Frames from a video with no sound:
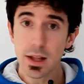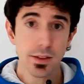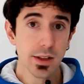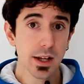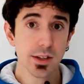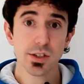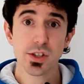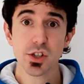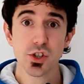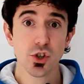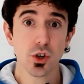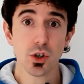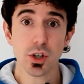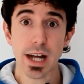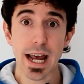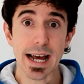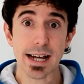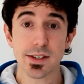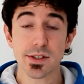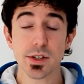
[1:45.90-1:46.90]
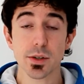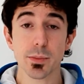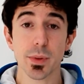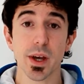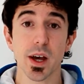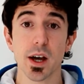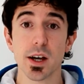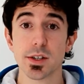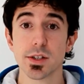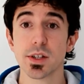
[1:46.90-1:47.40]
That's the short answer
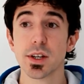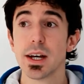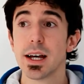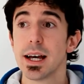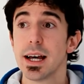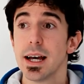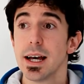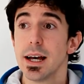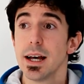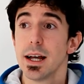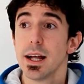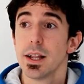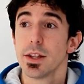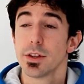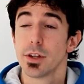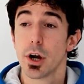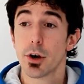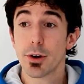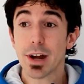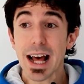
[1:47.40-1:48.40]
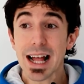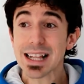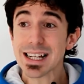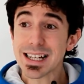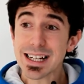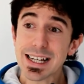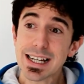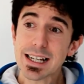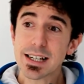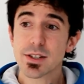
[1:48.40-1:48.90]
because the
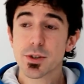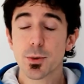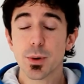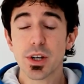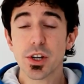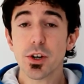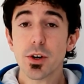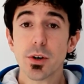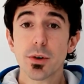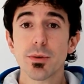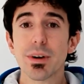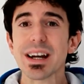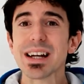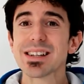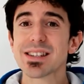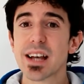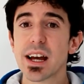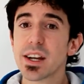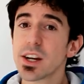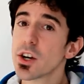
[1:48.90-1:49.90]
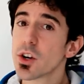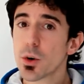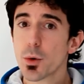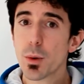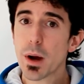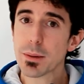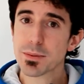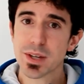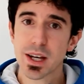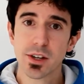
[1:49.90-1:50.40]
reality is when you're redesigning your
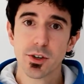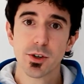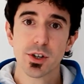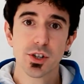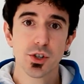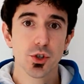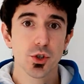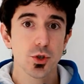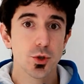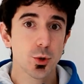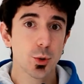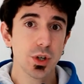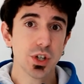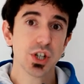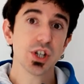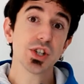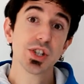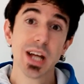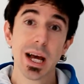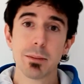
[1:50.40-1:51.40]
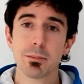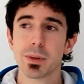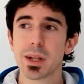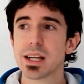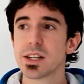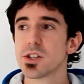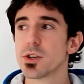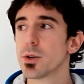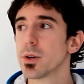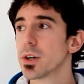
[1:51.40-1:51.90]
website, you're switching
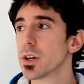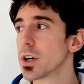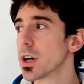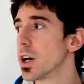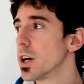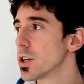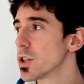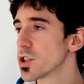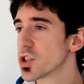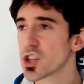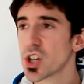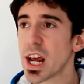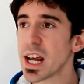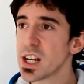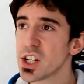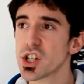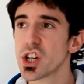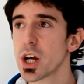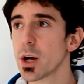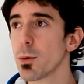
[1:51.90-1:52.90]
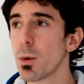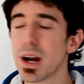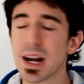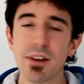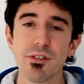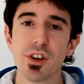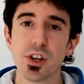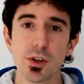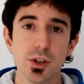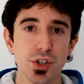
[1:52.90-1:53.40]
templates, you're changing
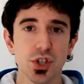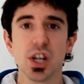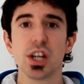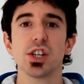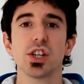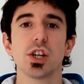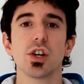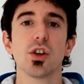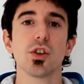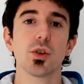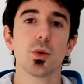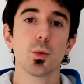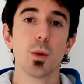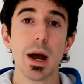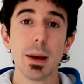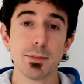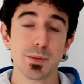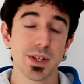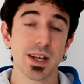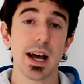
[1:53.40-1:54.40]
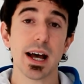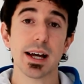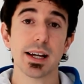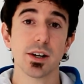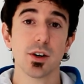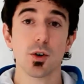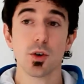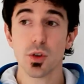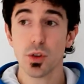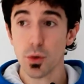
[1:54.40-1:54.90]
whatever you're changing on the
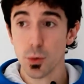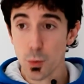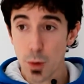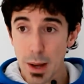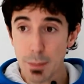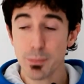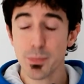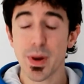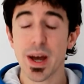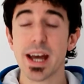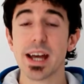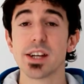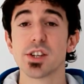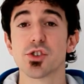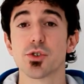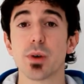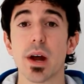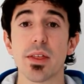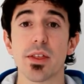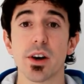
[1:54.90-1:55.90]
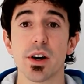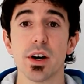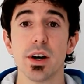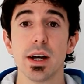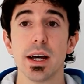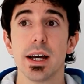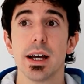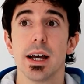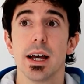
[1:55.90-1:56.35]
website or the web page rather,